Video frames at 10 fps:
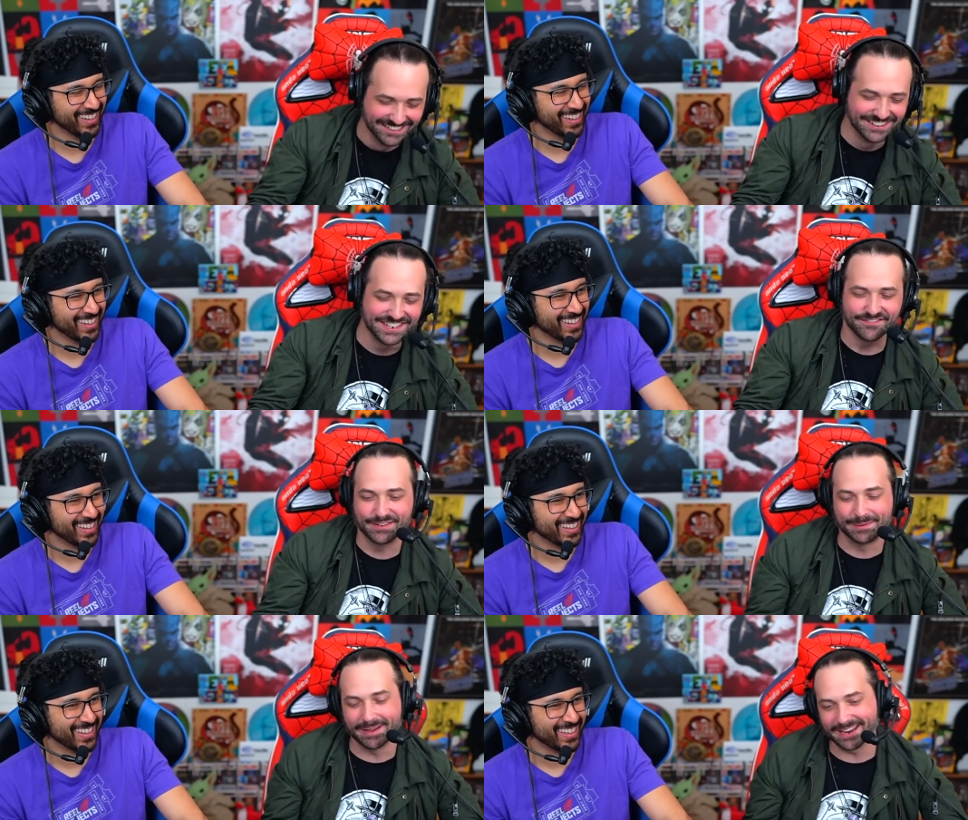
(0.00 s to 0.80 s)
Speaker 1: which I
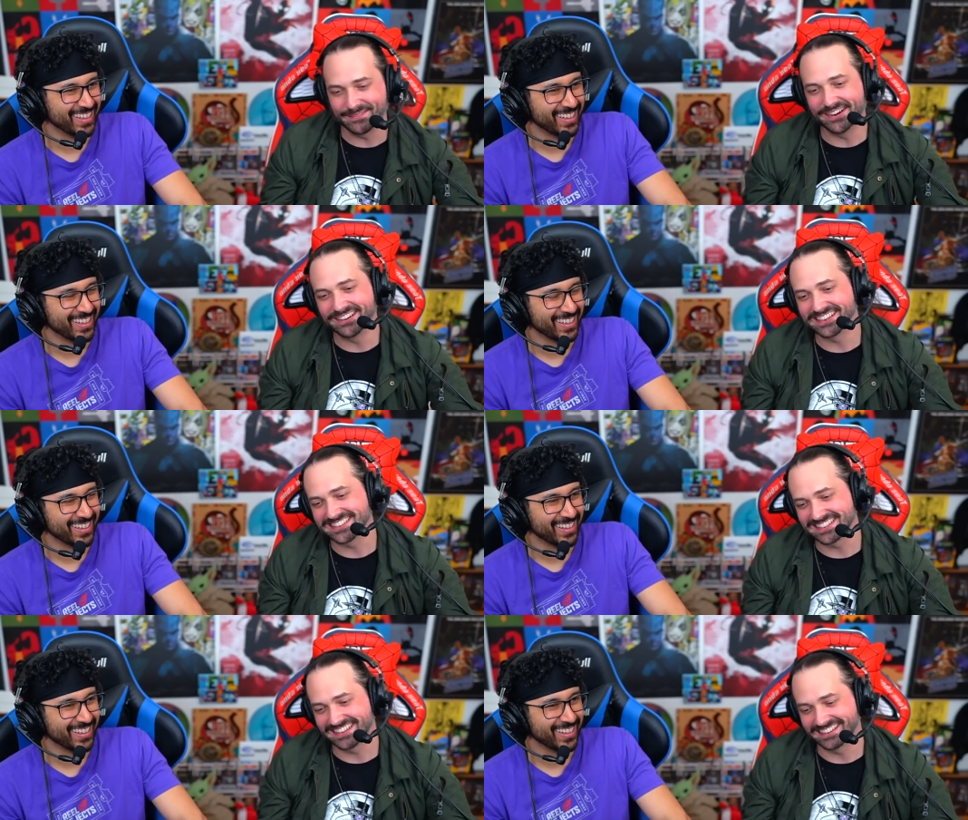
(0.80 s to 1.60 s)
feel bad about
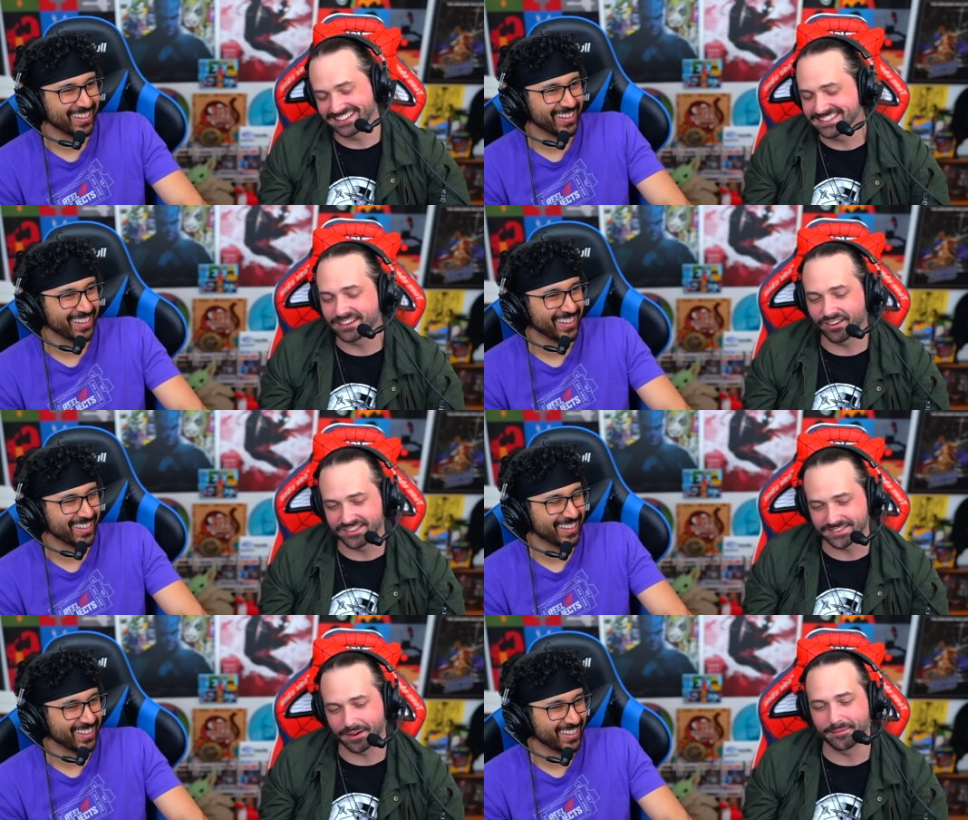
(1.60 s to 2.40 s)
because because uh, there are
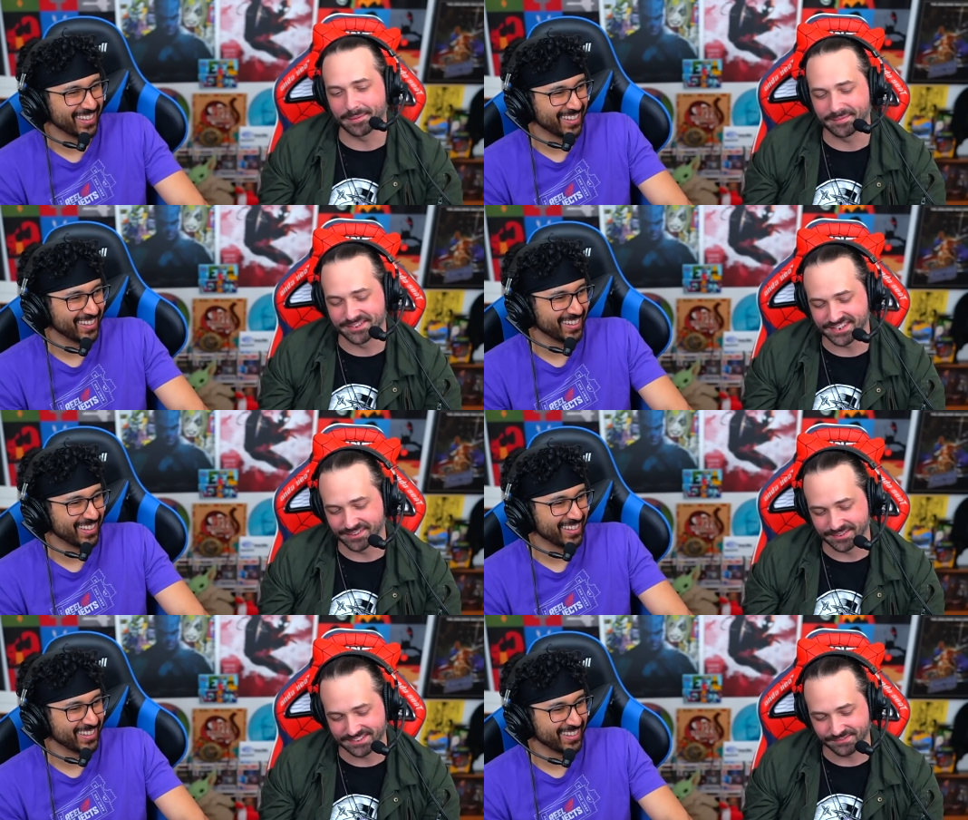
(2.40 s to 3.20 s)
some. I remember Gina
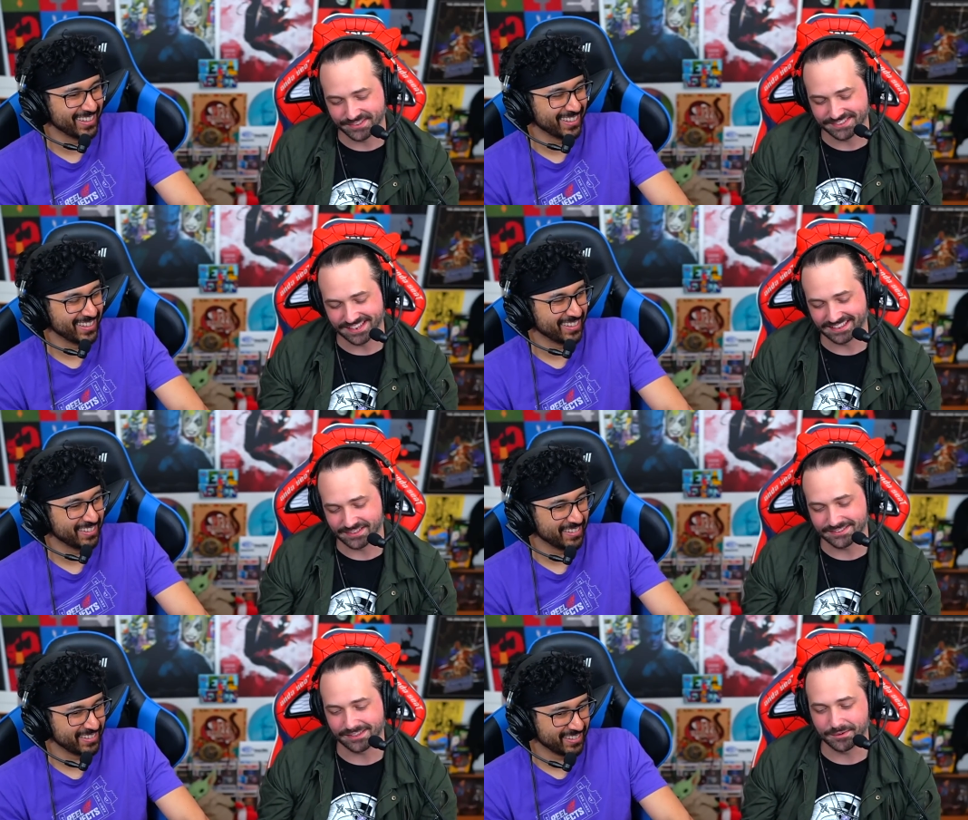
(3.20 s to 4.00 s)
was was like the
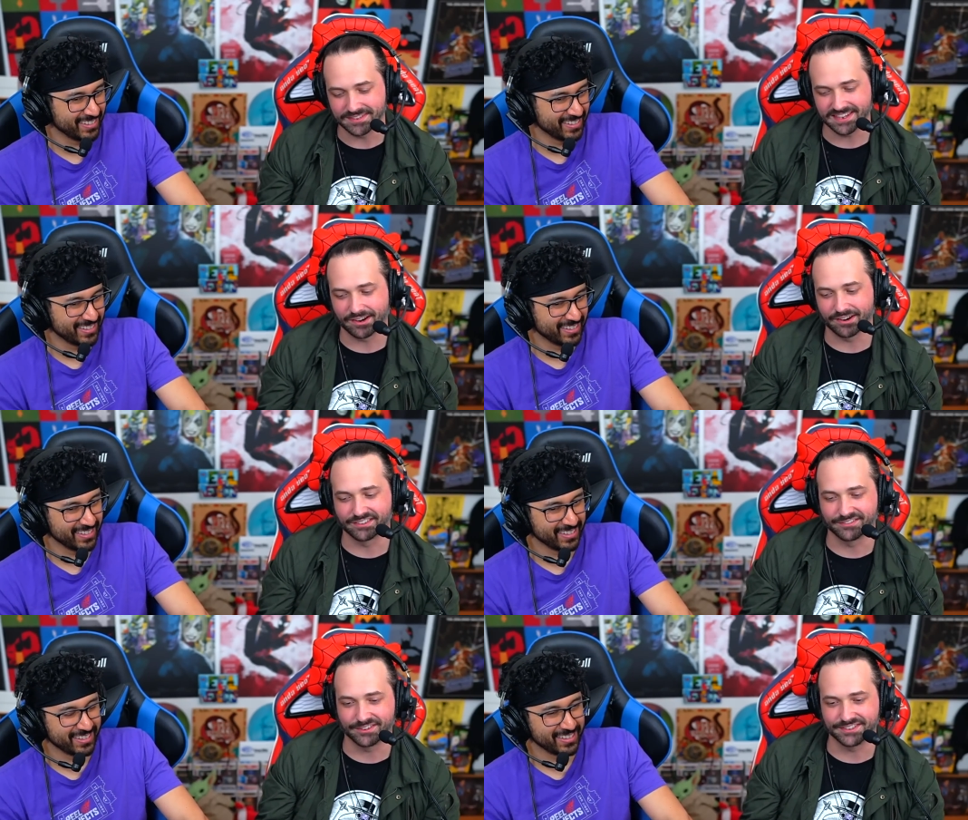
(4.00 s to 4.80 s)
slowest character
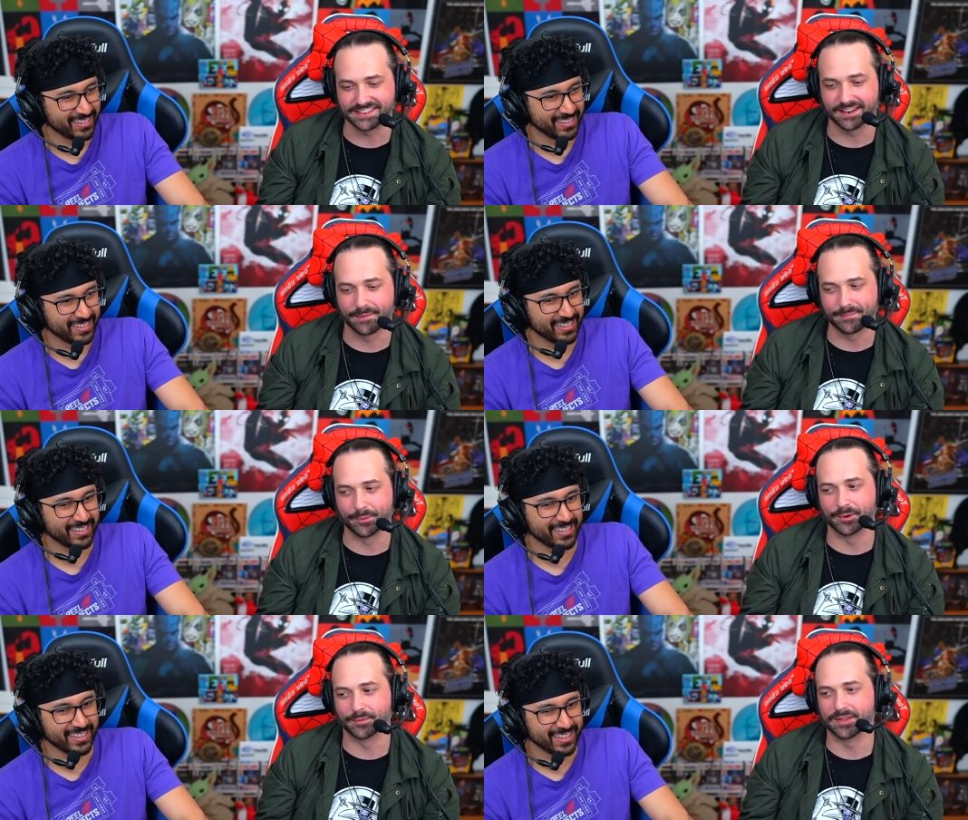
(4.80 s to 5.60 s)
for us to get on
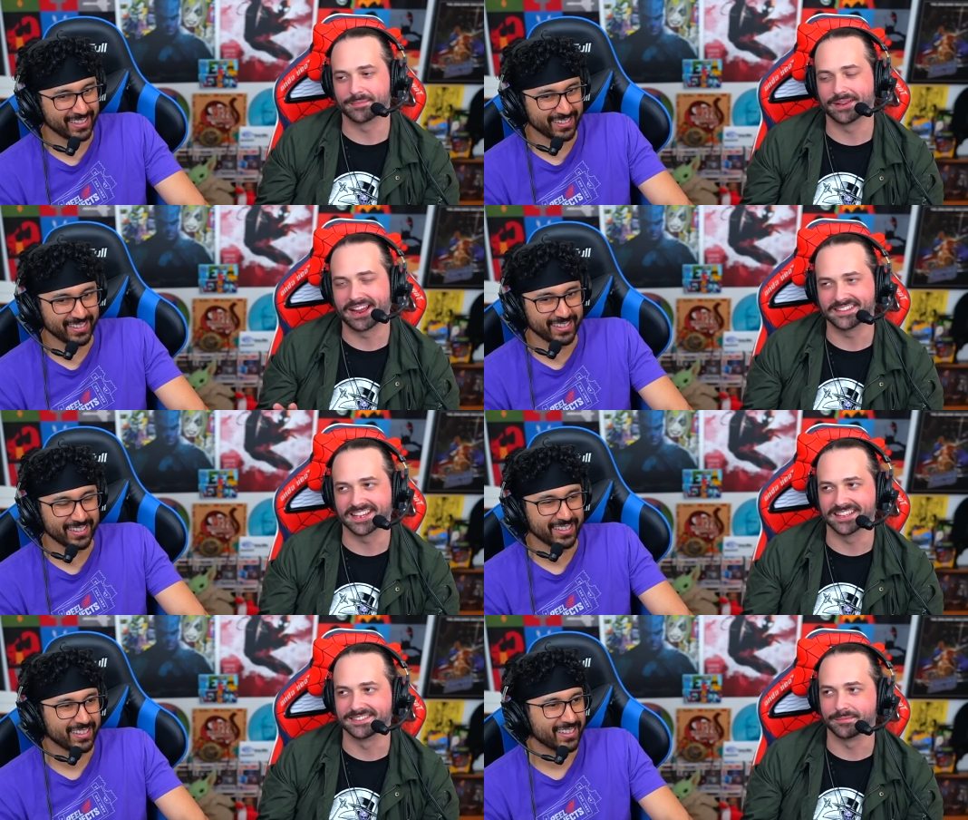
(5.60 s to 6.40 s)
board with, but has
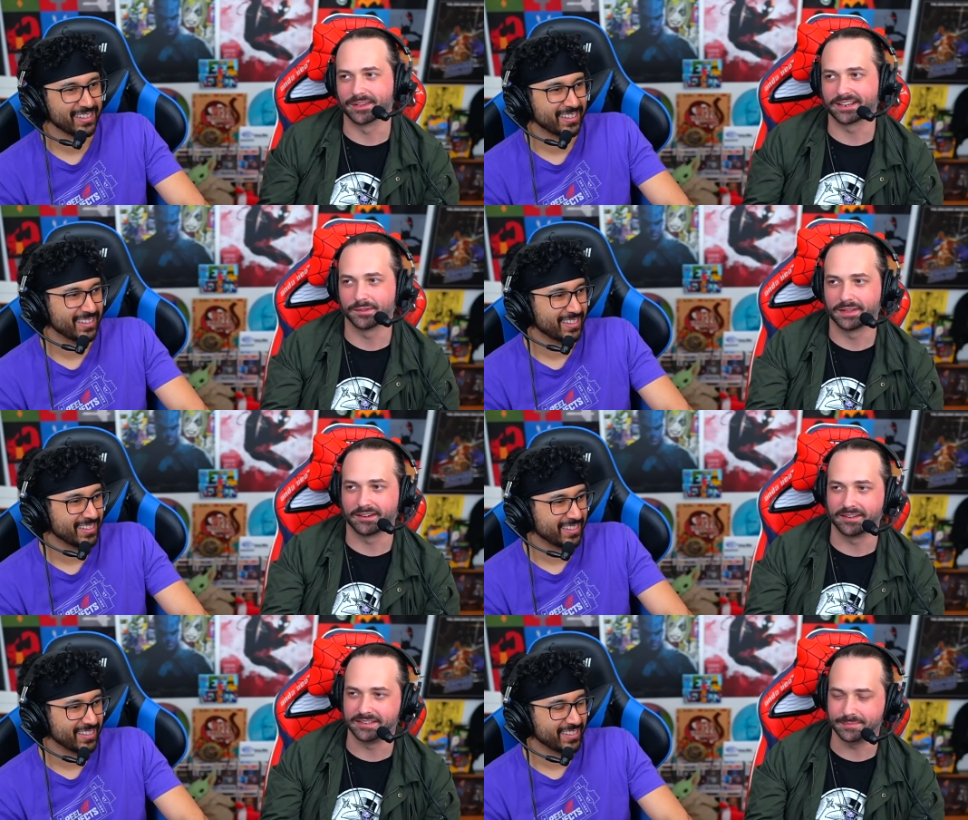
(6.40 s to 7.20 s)
had some like
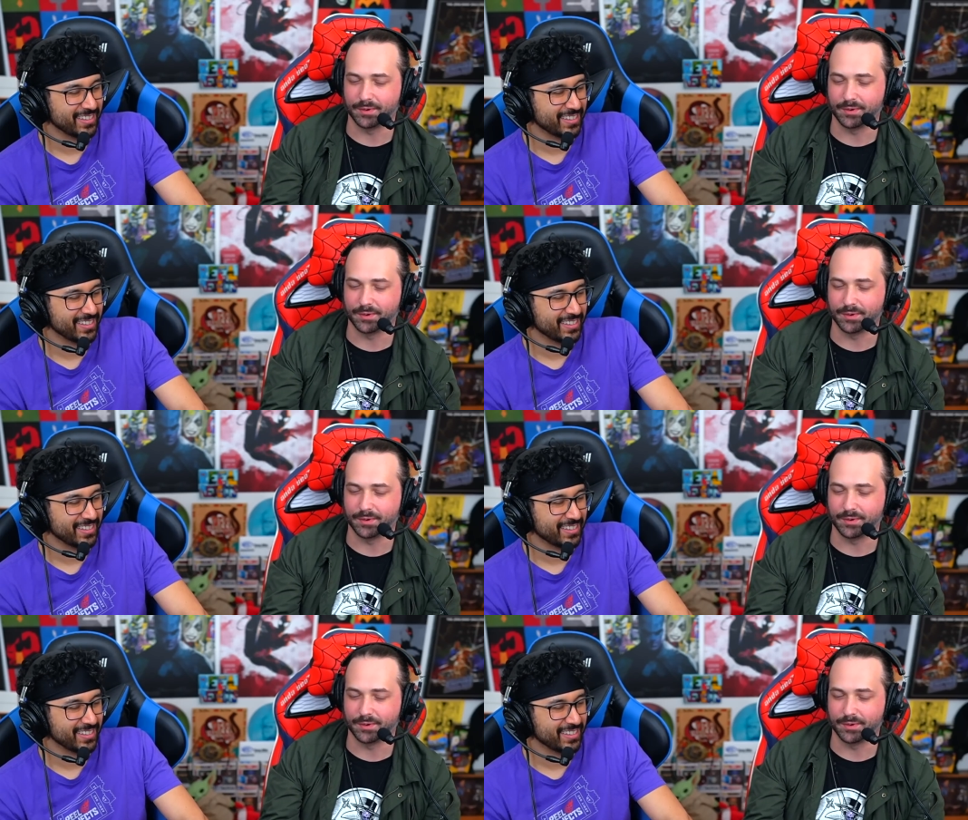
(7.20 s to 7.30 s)
hilarious